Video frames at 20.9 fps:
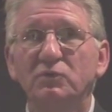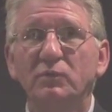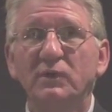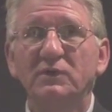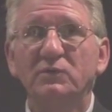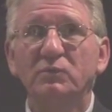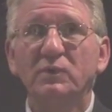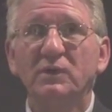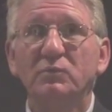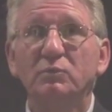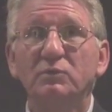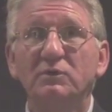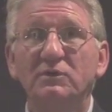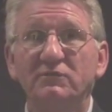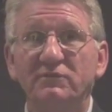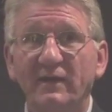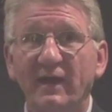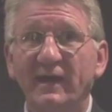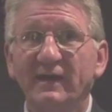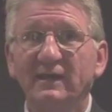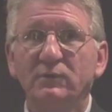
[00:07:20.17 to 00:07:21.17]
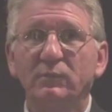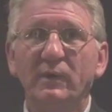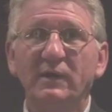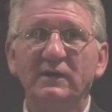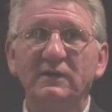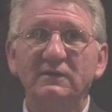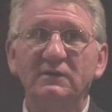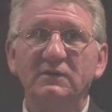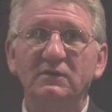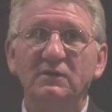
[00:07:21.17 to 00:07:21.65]
when we were
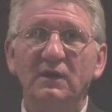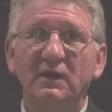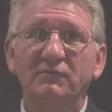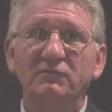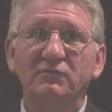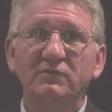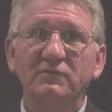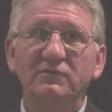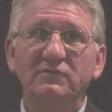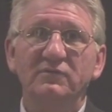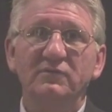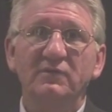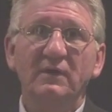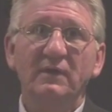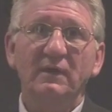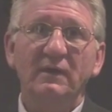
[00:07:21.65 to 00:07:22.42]
evaluating the conference,